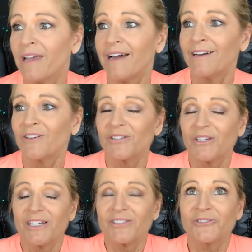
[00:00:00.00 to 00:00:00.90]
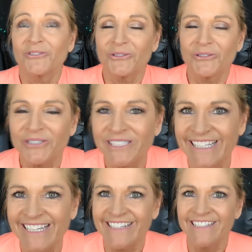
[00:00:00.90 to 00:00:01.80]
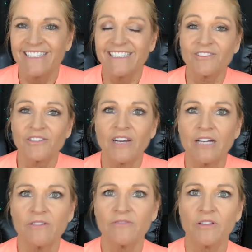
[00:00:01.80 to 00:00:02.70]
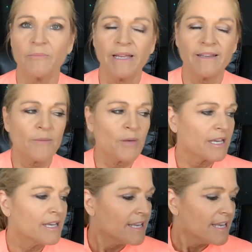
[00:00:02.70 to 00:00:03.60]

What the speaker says: a surge in the Delta variant for the pandemic,